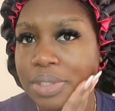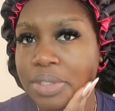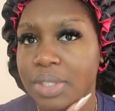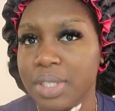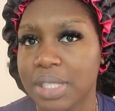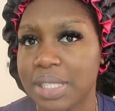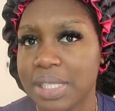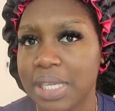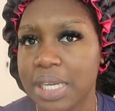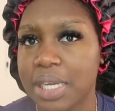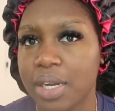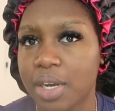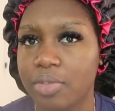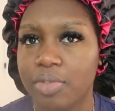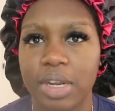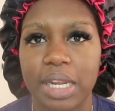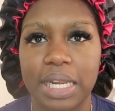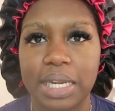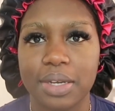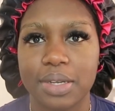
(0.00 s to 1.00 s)
So the skin
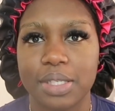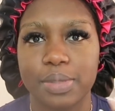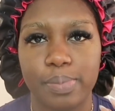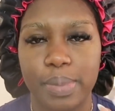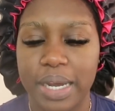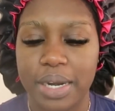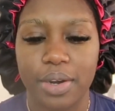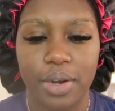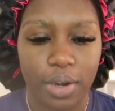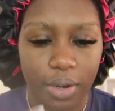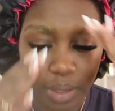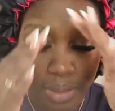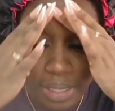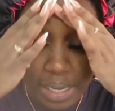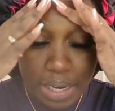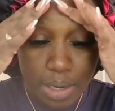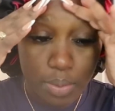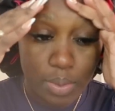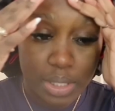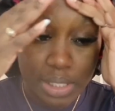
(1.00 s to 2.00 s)
already looks better
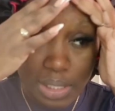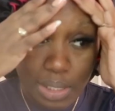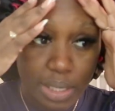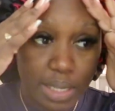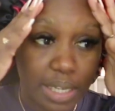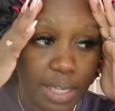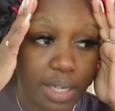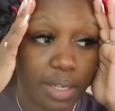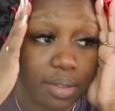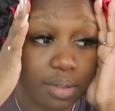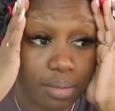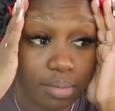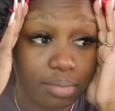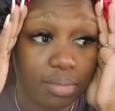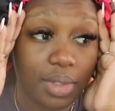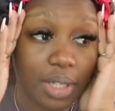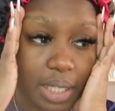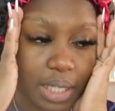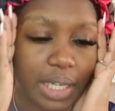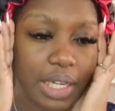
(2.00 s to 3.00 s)
than it was
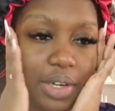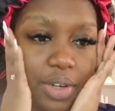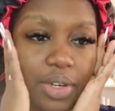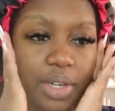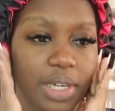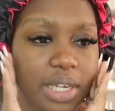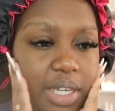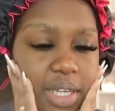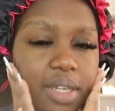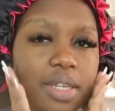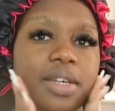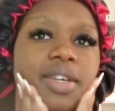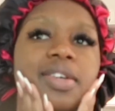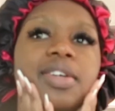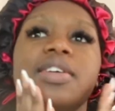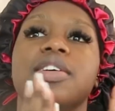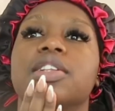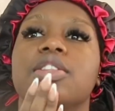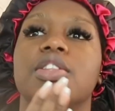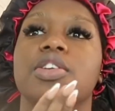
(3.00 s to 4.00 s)
looking literally
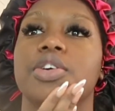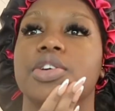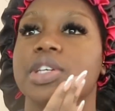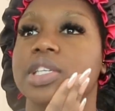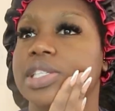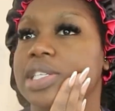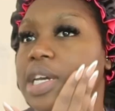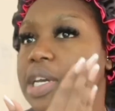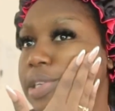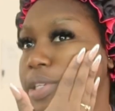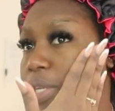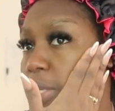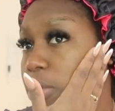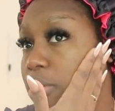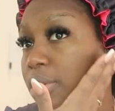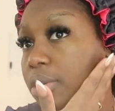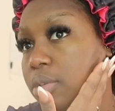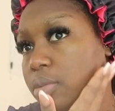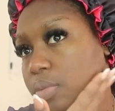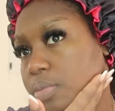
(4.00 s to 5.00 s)
30 seconds
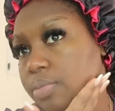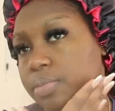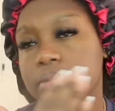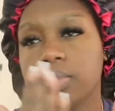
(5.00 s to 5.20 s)
ago.